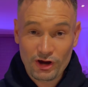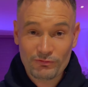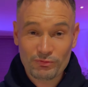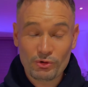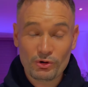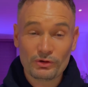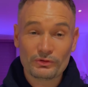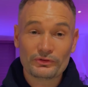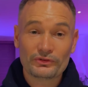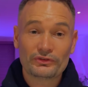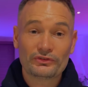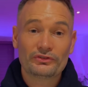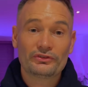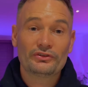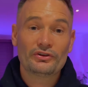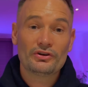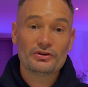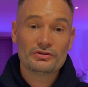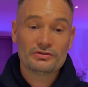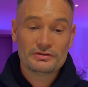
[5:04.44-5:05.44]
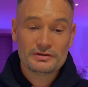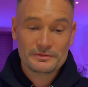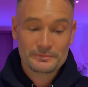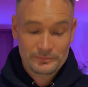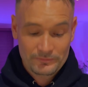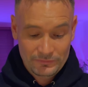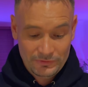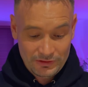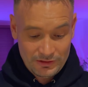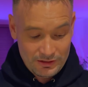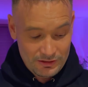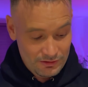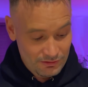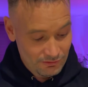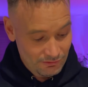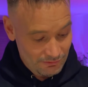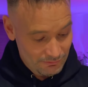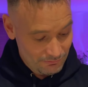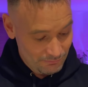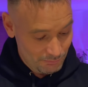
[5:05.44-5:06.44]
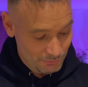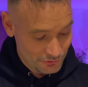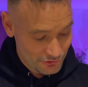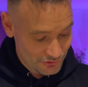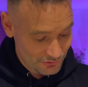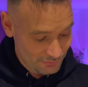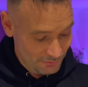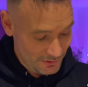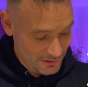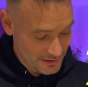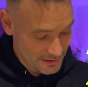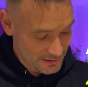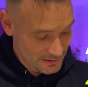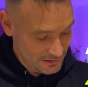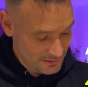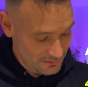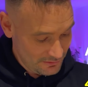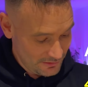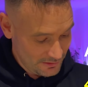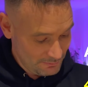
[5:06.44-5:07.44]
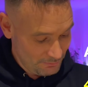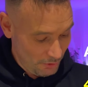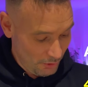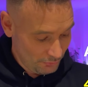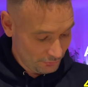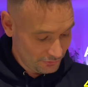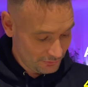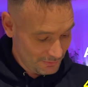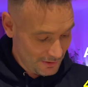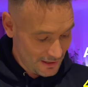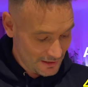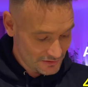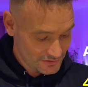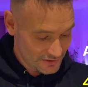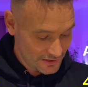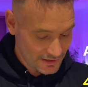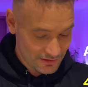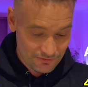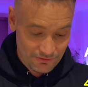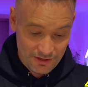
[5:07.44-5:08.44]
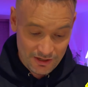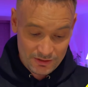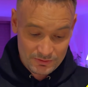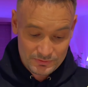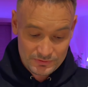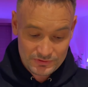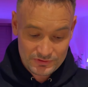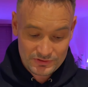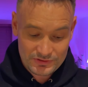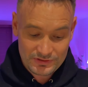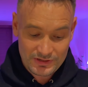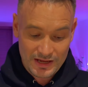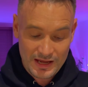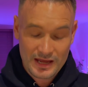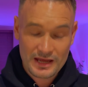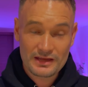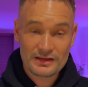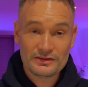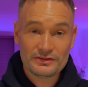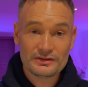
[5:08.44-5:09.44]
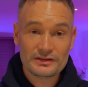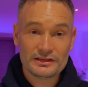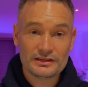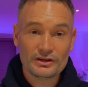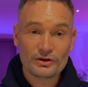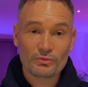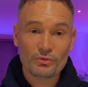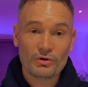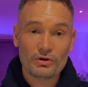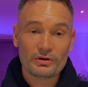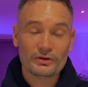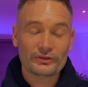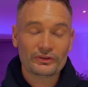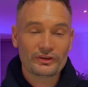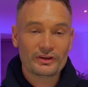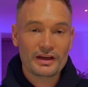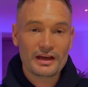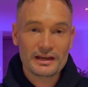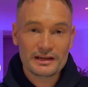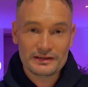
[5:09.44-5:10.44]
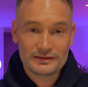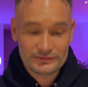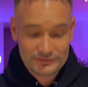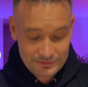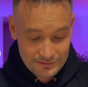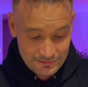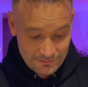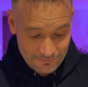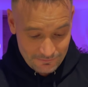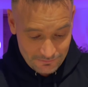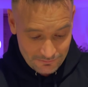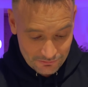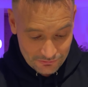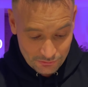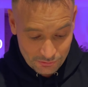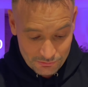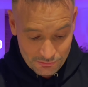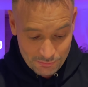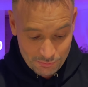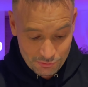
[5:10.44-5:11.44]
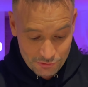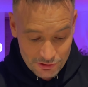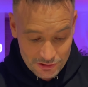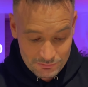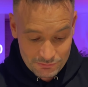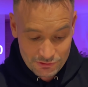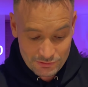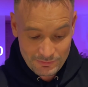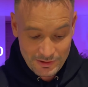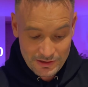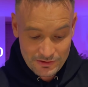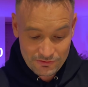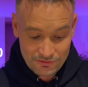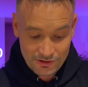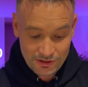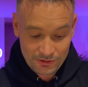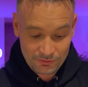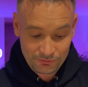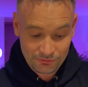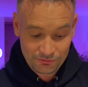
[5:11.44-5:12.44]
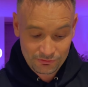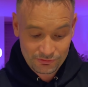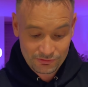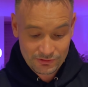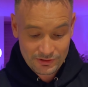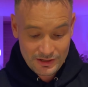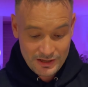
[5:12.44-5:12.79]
watts. So between the Pondomax 8000 and the the Premium 8000,